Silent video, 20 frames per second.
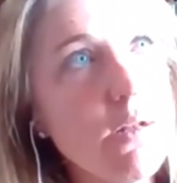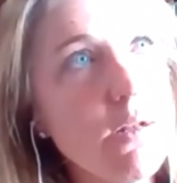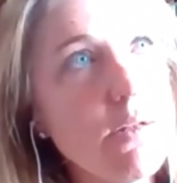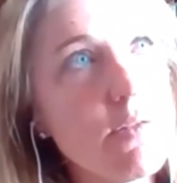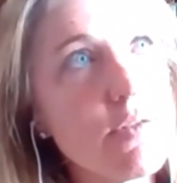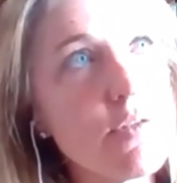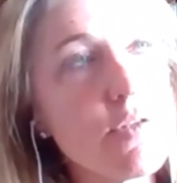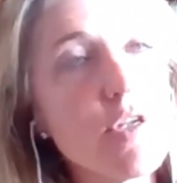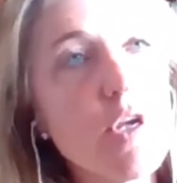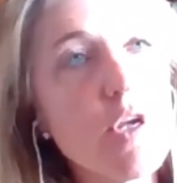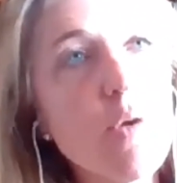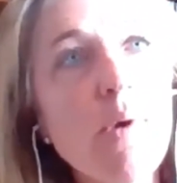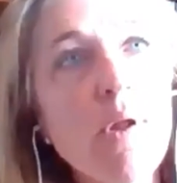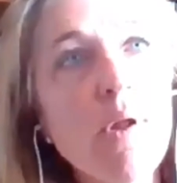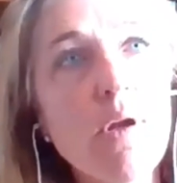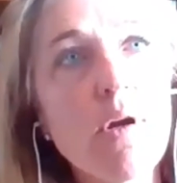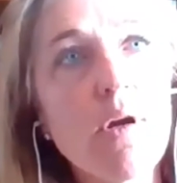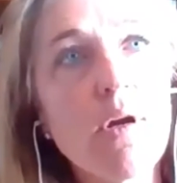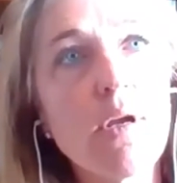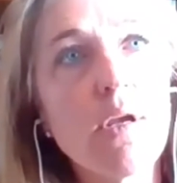
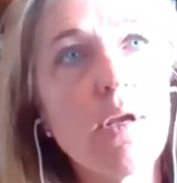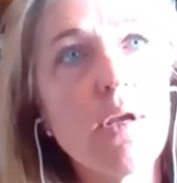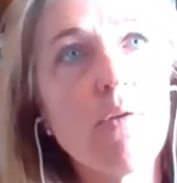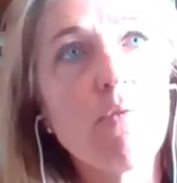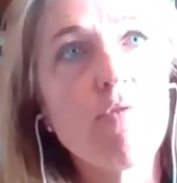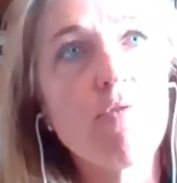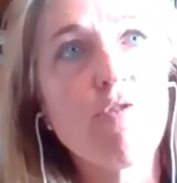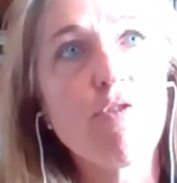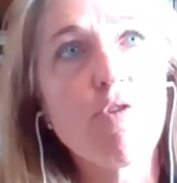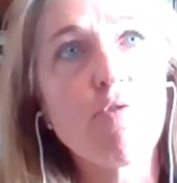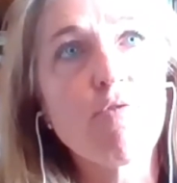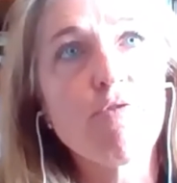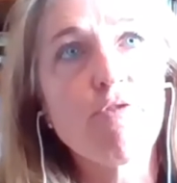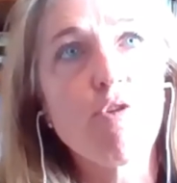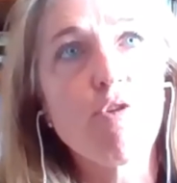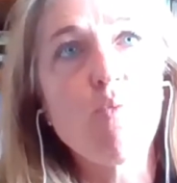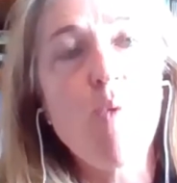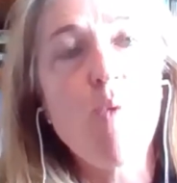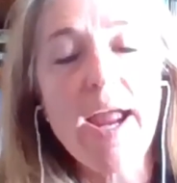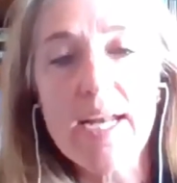similar you know for
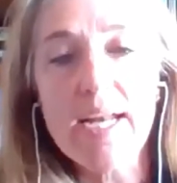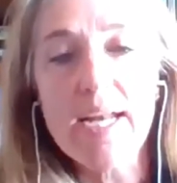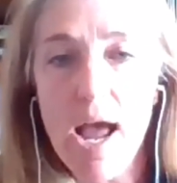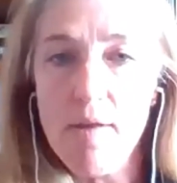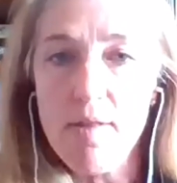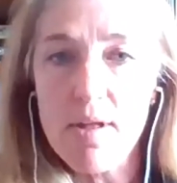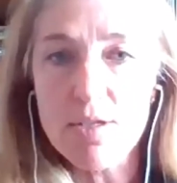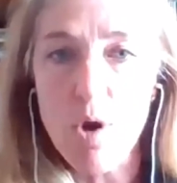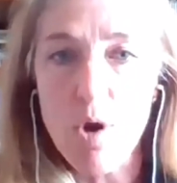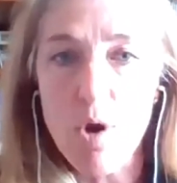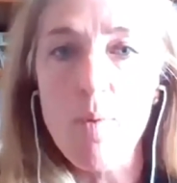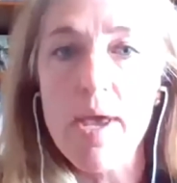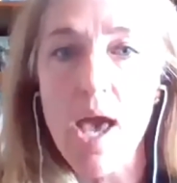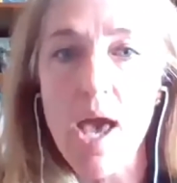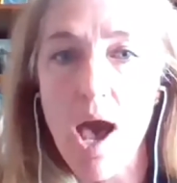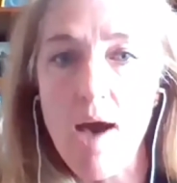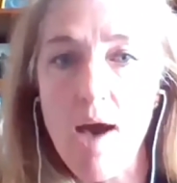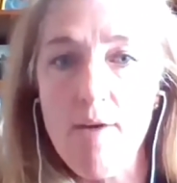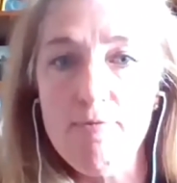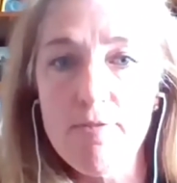for right now that's all we
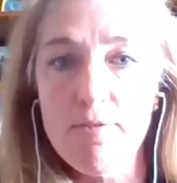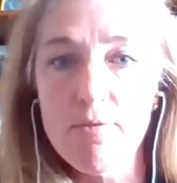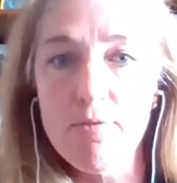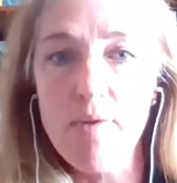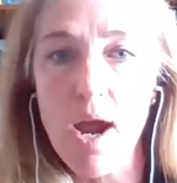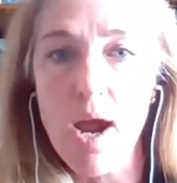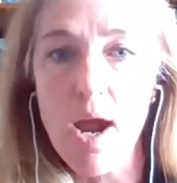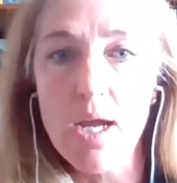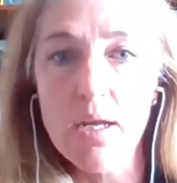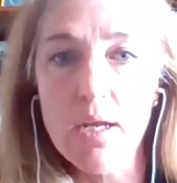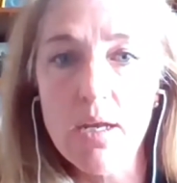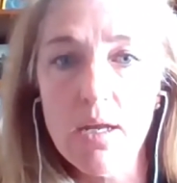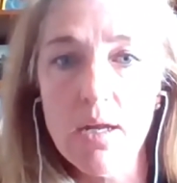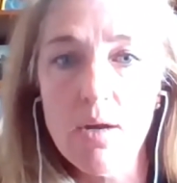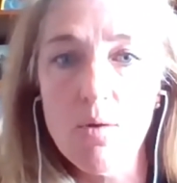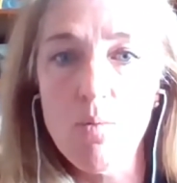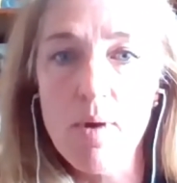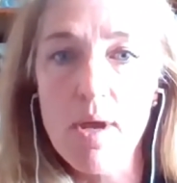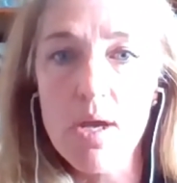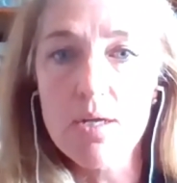have right you know we mm-hmm.